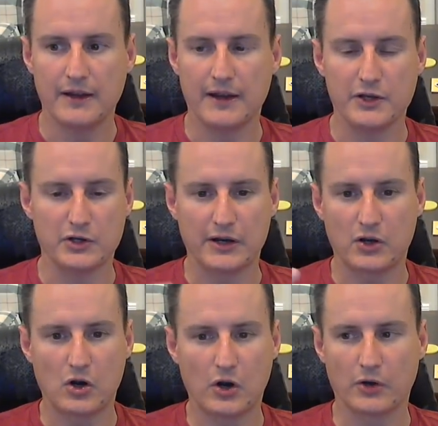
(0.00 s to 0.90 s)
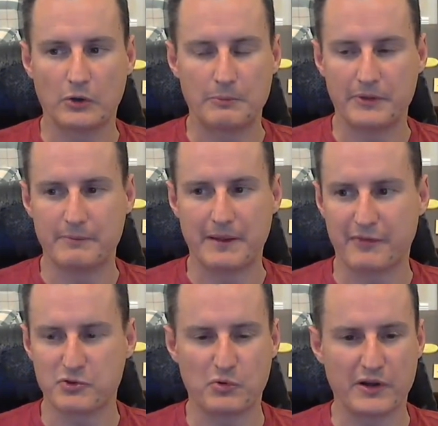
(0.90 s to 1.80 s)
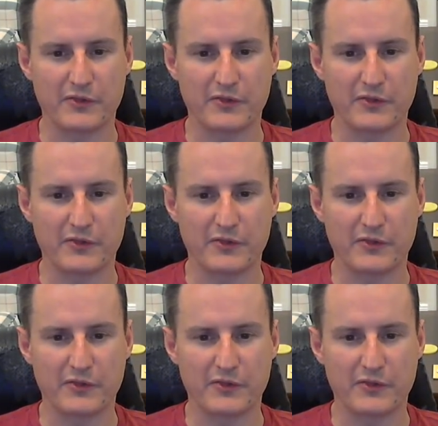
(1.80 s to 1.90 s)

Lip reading: And you're at a car group and there are like 20,